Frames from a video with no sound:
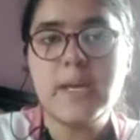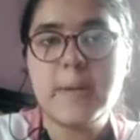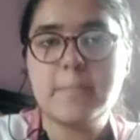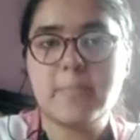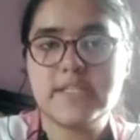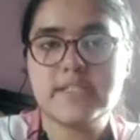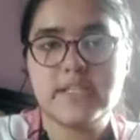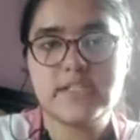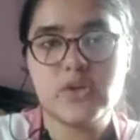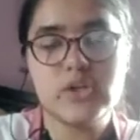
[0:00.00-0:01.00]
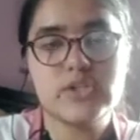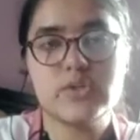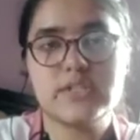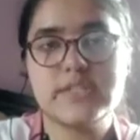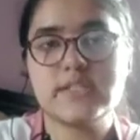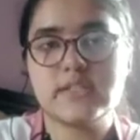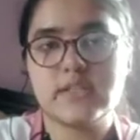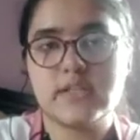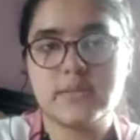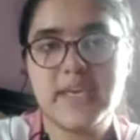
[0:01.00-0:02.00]
but it also didn't
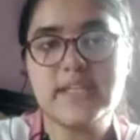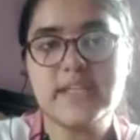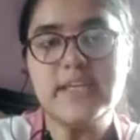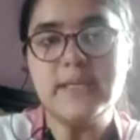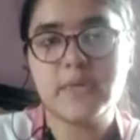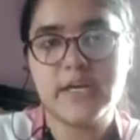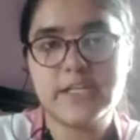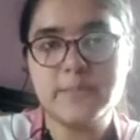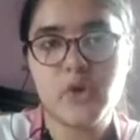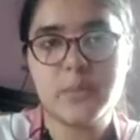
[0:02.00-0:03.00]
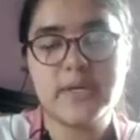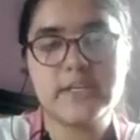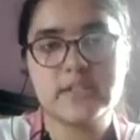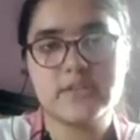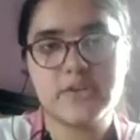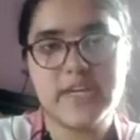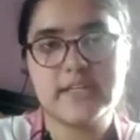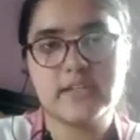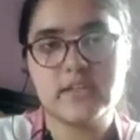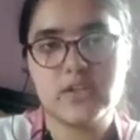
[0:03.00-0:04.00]
uh, make the unemployment rate
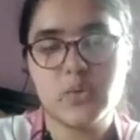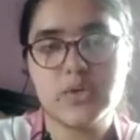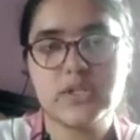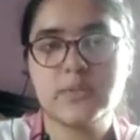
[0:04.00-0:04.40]
lower